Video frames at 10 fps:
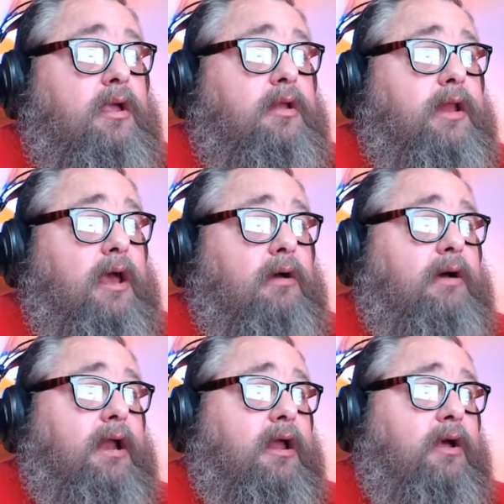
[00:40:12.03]
Now,
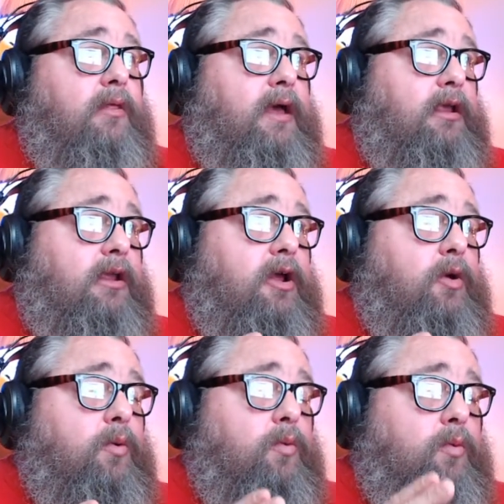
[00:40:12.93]
I know that,
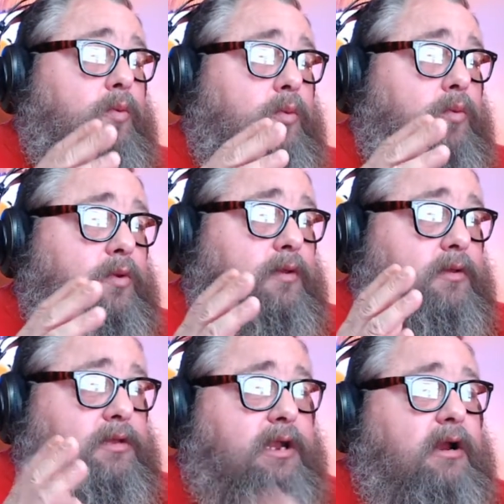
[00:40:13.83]

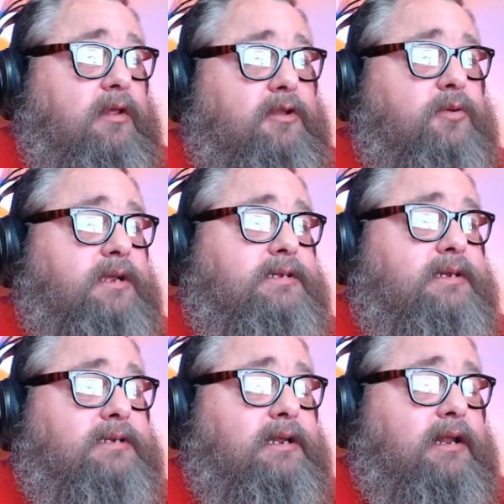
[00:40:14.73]
during the
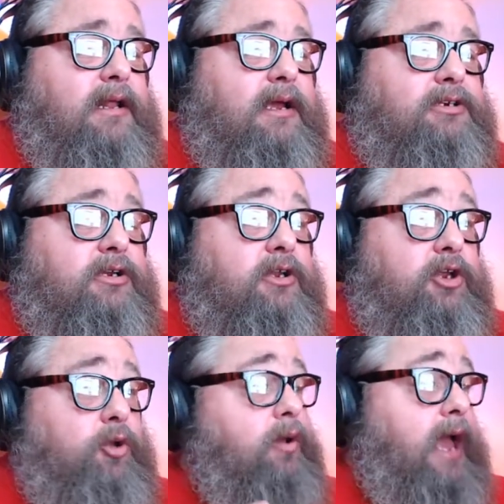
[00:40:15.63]
2016 election,
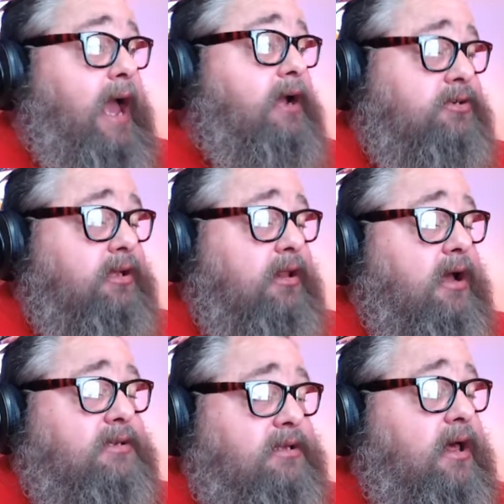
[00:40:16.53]
you actually
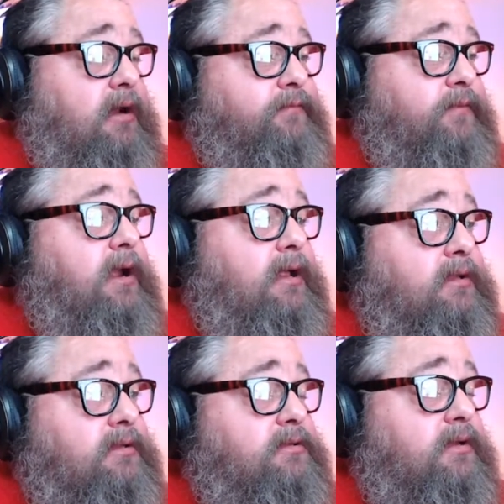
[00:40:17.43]
lost a lot of
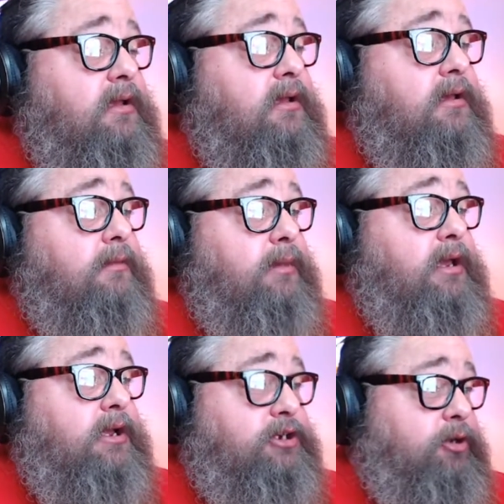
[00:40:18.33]
friends
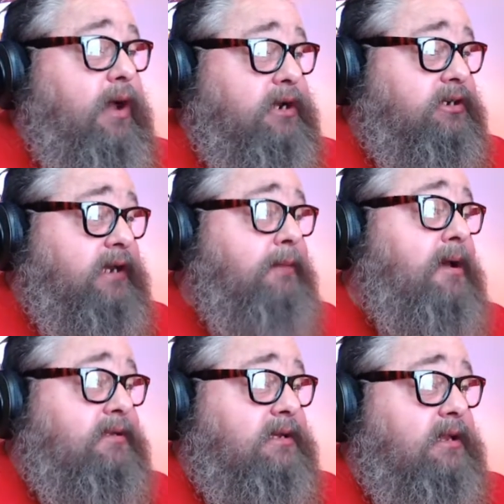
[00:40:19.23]
because you actually came out
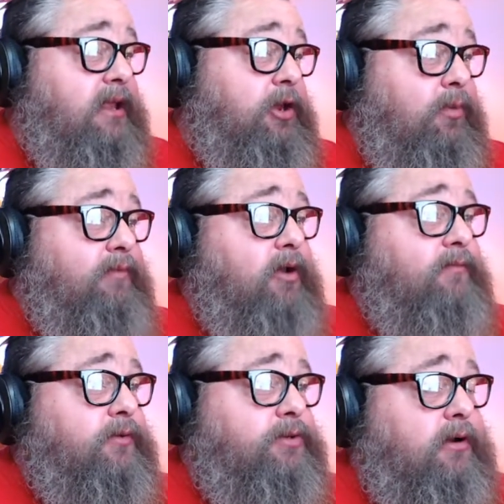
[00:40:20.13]
and said that you were voting
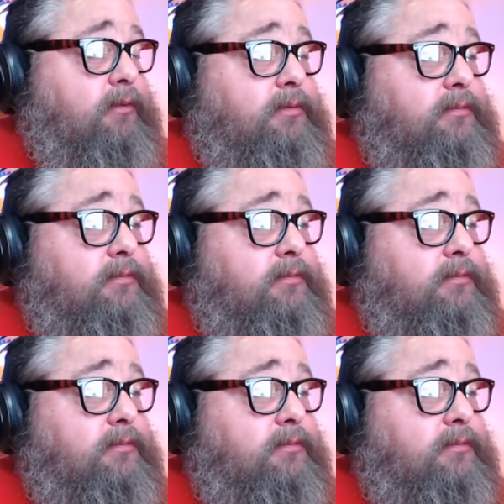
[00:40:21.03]
for Trump.